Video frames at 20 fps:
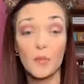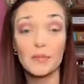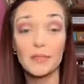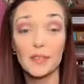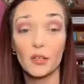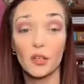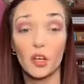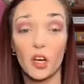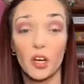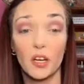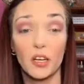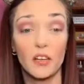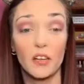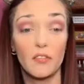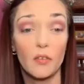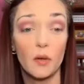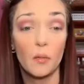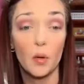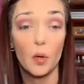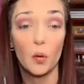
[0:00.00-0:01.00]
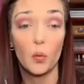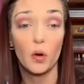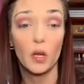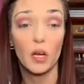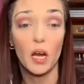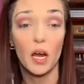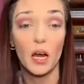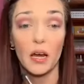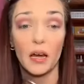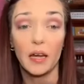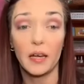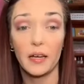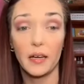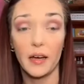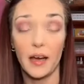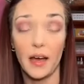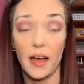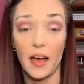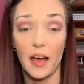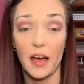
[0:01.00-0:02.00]
I'll look uneven, but one eye I
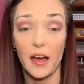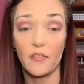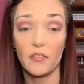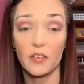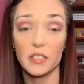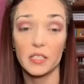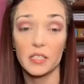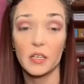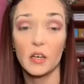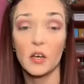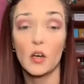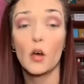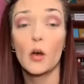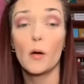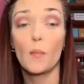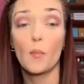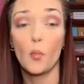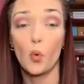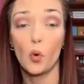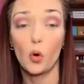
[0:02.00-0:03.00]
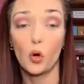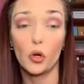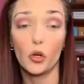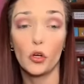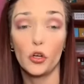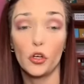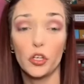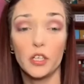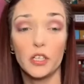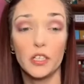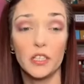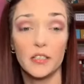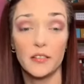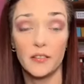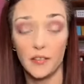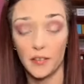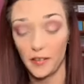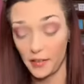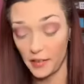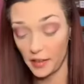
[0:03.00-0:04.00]
have is more hooded
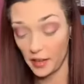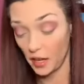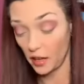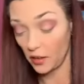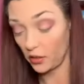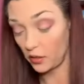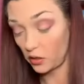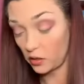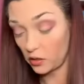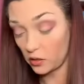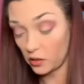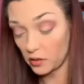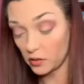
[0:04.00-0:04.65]
than the other,